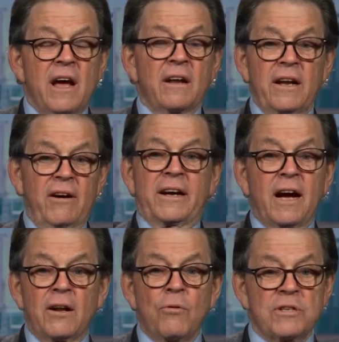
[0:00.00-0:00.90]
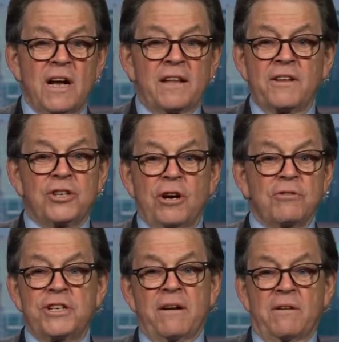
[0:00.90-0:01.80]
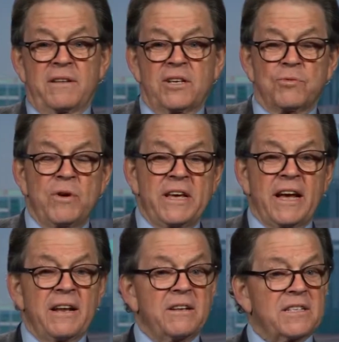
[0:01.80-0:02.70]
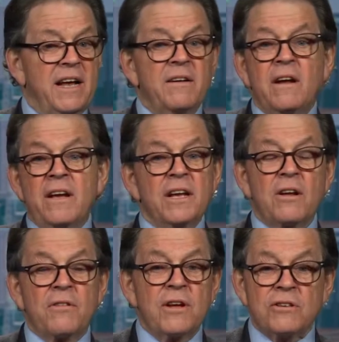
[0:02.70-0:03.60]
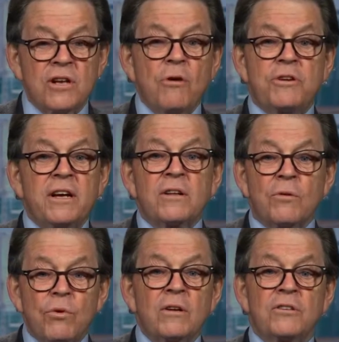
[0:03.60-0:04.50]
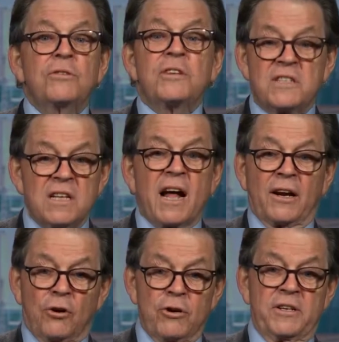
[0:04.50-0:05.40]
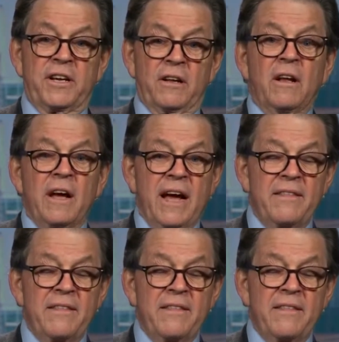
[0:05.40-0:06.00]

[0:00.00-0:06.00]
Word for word: Larry Kudlow was on the show this weekend and said, you know, there's no deal that we'll do that's not a good deal.